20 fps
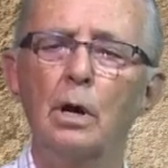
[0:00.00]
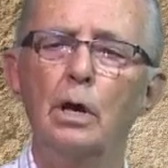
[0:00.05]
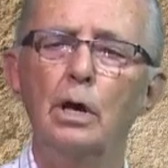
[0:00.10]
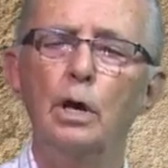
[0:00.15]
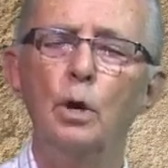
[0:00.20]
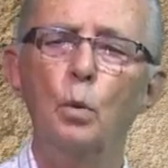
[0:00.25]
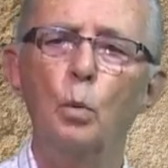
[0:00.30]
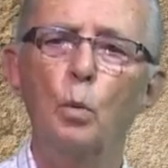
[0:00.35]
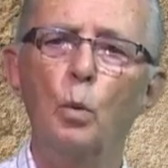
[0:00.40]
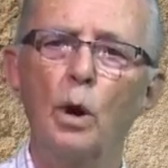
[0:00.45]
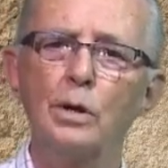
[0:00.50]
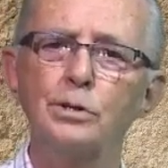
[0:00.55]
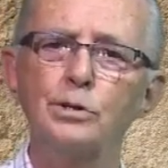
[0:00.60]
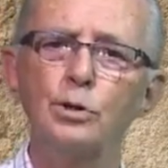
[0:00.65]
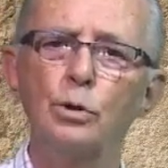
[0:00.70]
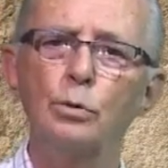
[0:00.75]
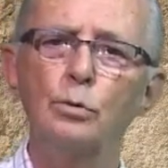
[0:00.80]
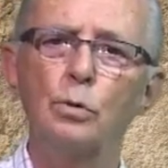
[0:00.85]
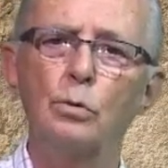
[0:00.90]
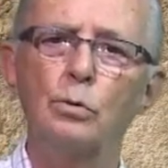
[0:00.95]
He wants
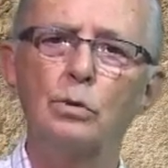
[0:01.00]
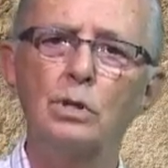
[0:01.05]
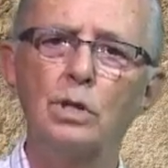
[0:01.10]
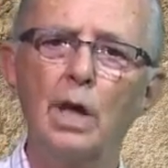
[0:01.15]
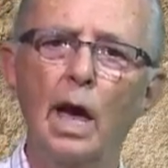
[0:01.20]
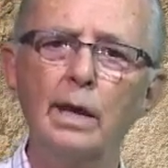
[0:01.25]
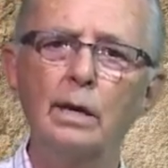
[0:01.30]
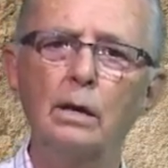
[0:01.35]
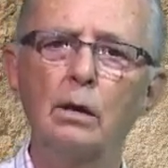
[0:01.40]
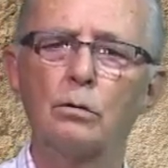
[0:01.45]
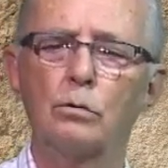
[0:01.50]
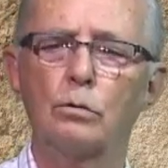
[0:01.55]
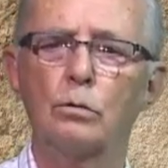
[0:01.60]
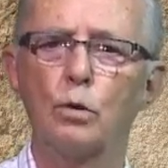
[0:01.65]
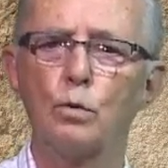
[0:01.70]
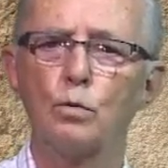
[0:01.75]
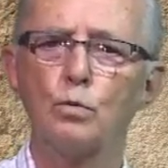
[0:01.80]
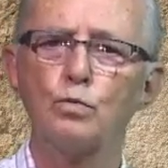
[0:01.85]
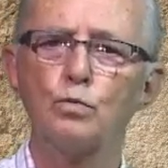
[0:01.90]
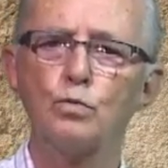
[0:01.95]
you to take it,
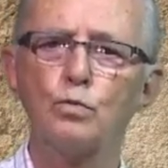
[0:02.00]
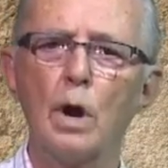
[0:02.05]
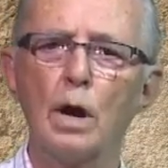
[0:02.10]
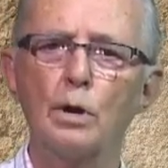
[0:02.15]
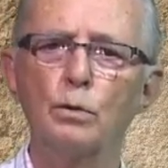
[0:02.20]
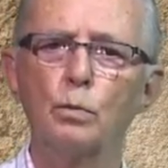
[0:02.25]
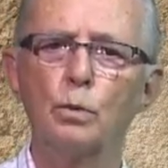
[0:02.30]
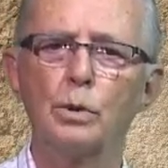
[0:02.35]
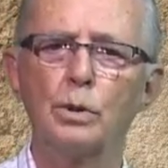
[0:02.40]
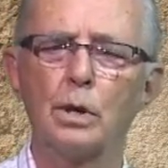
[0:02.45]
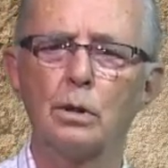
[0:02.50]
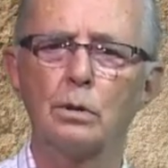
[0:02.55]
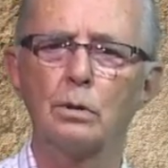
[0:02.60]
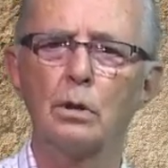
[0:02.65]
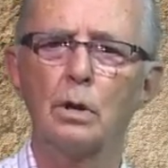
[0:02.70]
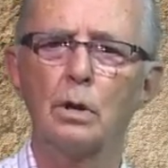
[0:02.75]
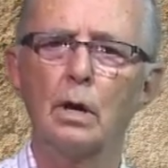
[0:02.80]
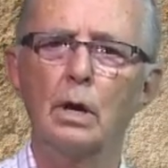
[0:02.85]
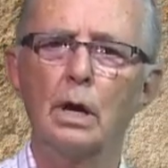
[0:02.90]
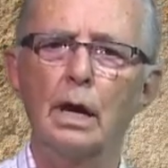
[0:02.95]
run with it,
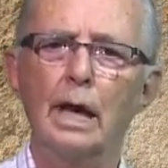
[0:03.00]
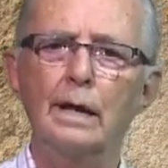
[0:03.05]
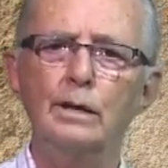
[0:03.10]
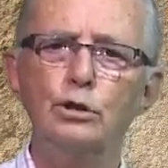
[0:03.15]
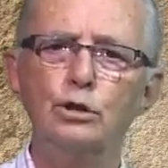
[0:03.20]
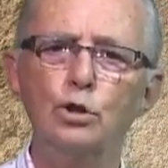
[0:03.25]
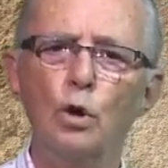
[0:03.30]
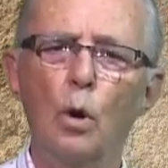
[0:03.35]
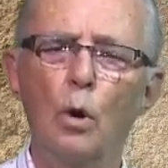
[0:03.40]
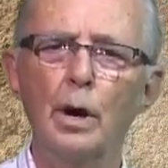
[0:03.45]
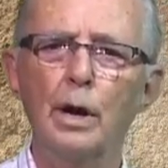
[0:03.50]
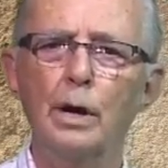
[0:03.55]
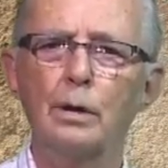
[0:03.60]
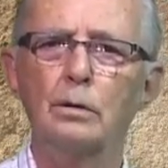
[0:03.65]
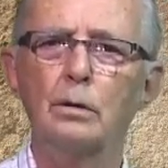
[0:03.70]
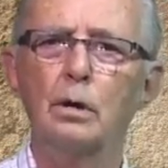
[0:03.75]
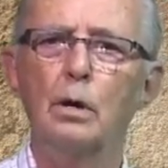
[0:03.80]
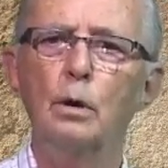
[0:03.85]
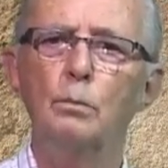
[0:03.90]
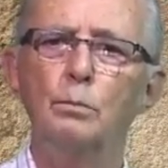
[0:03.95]
enjoy it,
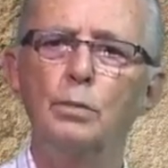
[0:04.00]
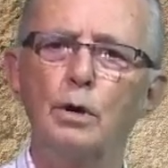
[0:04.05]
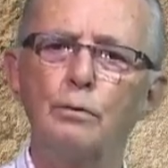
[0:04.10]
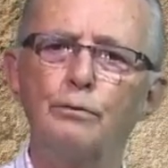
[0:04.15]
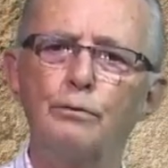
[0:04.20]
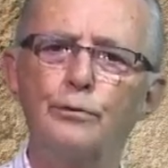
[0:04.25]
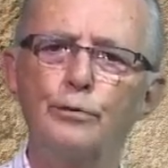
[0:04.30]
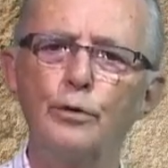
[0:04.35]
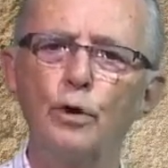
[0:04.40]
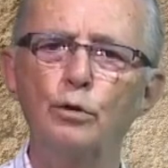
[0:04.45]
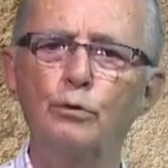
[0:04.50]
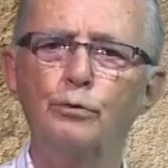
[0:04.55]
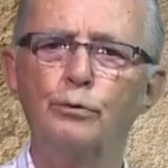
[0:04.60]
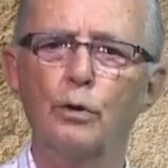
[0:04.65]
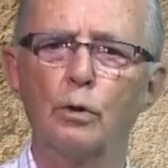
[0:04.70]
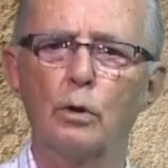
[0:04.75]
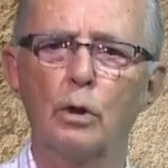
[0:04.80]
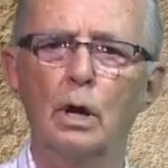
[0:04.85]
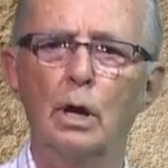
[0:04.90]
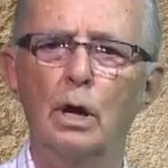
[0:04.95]
be
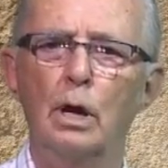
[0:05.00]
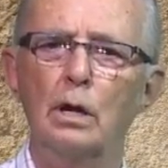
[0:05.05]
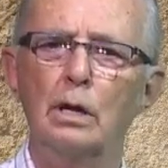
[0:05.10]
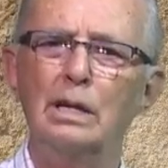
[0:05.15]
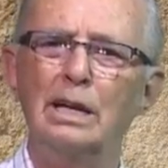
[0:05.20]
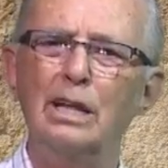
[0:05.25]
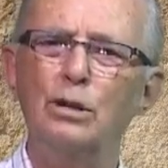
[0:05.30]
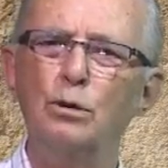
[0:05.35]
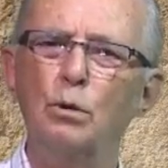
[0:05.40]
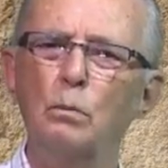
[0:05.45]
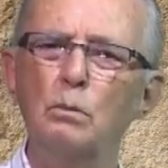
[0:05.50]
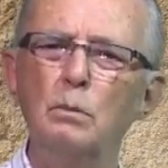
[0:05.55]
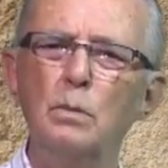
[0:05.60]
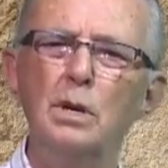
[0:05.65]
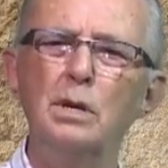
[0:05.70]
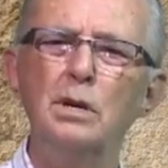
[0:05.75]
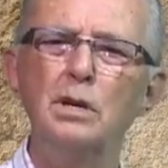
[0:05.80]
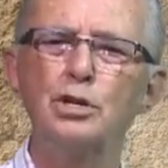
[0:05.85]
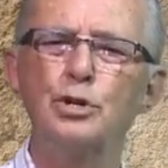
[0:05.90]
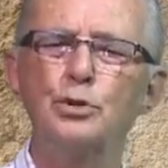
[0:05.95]
fruitful, let your
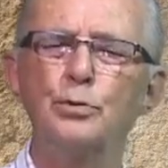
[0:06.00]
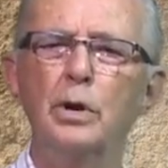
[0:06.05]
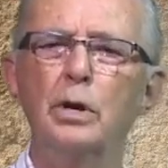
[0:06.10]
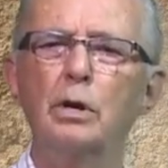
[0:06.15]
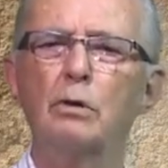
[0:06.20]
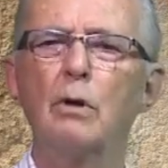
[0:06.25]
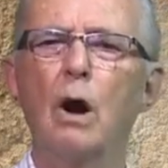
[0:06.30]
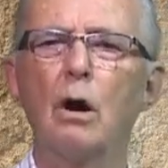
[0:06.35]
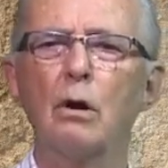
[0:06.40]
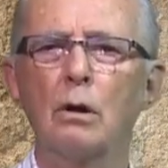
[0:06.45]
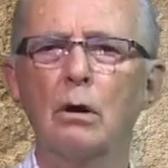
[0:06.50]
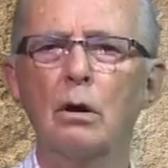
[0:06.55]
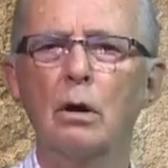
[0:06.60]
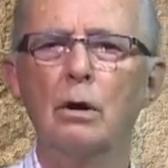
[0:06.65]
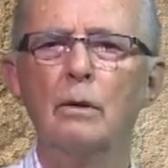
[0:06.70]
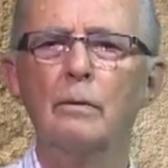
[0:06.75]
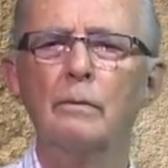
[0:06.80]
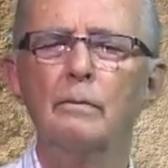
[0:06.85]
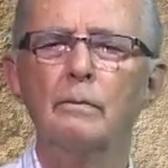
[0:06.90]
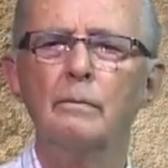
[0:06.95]
ministry grow
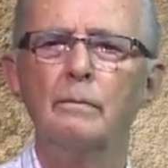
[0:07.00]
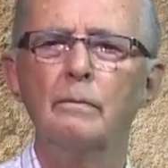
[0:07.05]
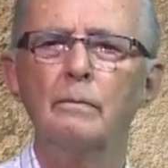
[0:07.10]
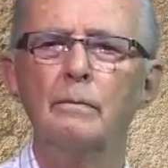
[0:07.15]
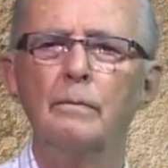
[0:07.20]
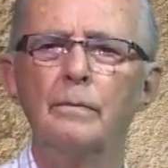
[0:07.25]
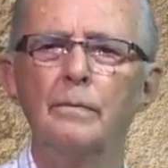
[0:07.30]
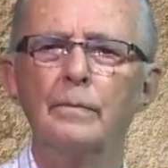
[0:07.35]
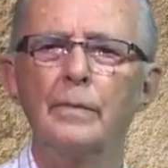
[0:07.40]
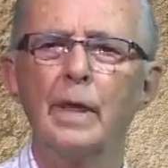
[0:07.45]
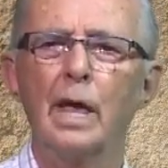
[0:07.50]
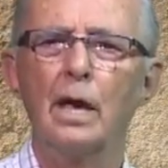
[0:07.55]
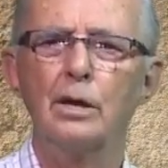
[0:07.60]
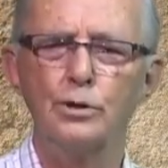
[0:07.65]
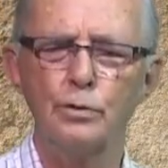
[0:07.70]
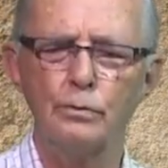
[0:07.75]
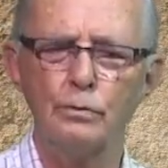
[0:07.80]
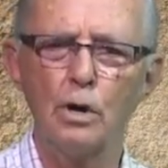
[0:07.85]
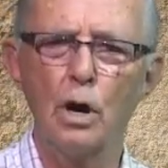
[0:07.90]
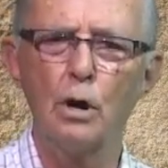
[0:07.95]
as
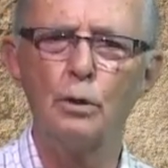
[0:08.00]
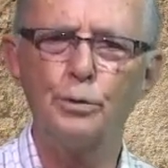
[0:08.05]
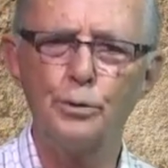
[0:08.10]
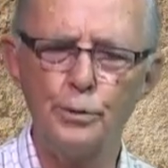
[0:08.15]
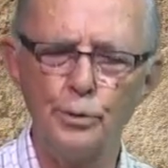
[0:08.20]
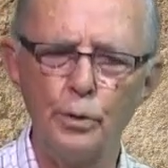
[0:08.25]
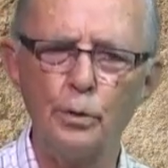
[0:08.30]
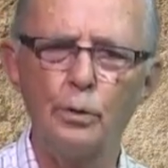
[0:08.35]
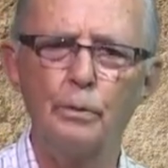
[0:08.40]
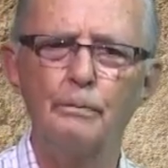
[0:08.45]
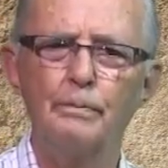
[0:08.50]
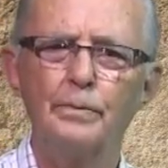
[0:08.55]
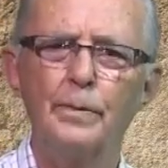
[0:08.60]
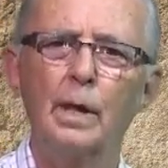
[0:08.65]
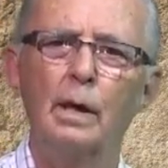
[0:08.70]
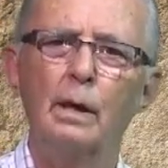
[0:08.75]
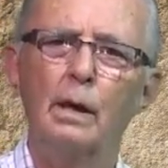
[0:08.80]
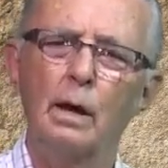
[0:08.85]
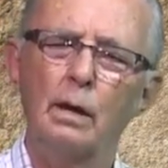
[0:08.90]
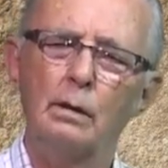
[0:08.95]
you go through
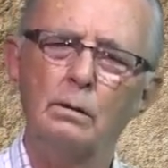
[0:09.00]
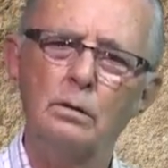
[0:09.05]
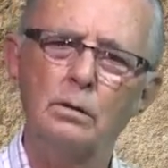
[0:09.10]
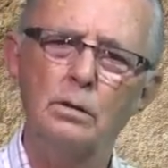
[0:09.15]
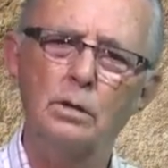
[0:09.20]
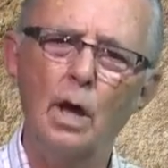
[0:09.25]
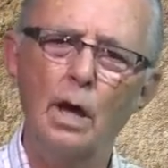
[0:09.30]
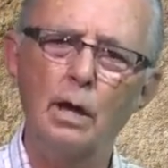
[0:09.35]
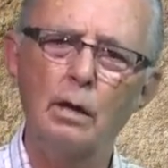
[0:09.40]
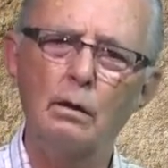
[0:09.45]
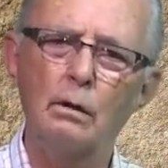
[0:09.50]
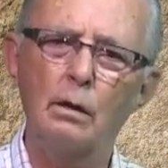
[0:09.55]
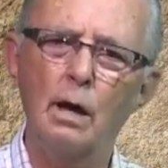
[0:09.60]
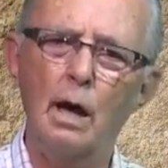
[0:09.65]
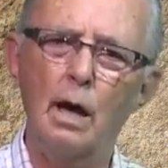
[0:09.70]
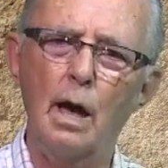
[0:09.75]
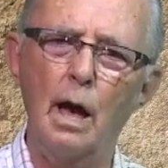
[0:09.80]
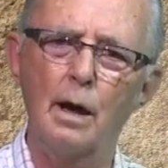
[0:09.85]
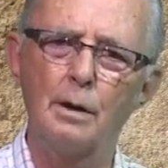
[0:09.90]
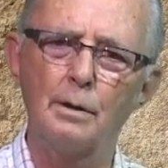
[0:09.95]
and take
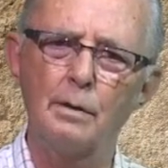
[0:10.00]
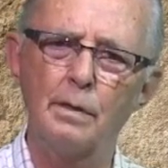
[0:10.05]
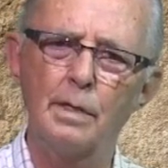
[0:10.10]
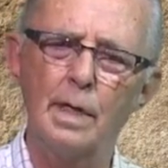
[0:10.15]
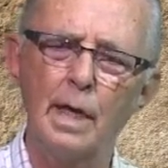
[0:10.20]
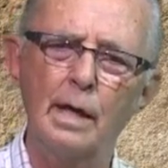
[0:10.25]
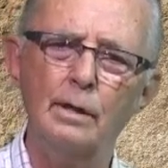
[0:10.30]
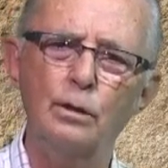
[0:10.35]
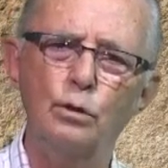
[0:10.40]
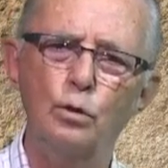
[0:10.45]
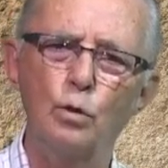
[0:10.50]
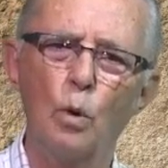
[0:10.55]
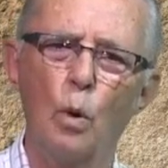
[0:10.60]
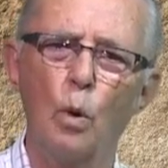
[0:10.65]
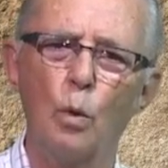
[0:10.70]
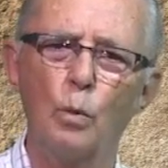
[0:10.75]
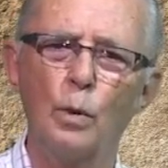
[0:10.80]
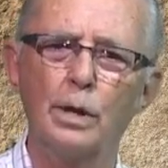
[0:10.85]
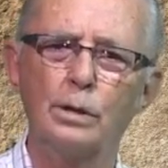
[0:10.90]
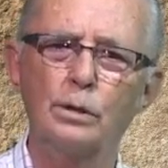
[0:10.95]
out of that door
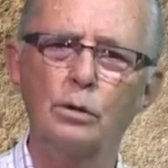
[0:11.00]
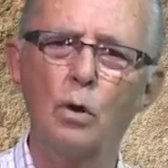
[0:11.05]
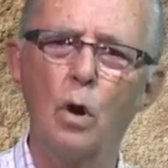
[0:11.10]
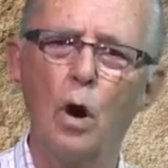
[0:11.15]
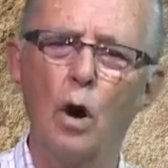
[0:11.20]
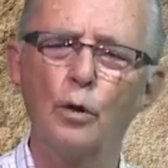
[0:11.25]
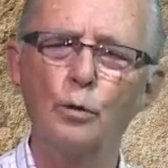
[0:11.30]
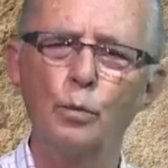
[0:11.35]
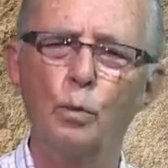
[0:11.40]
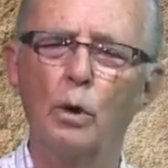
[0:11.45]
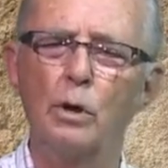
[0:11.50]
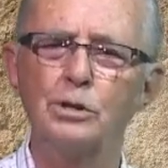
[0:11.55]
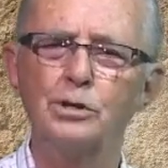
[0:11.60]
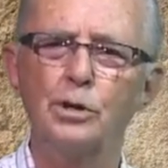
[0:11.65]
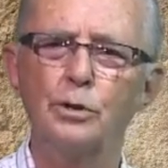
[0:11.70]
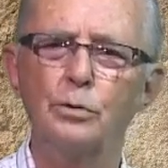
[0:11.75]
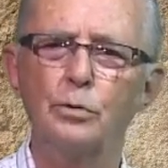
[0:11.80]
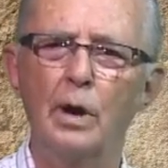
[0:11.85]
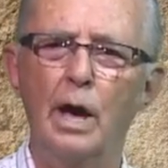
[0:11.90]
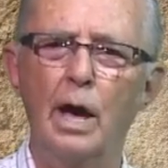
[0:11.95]
what God wants you
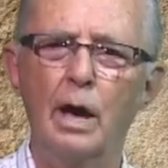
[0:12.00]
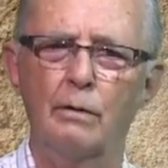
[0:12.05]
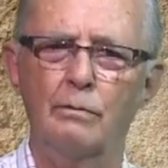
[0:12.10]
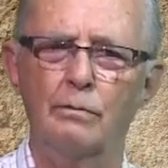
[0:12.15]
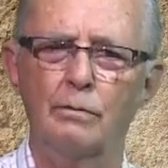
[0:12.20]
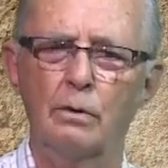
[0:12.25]
to have.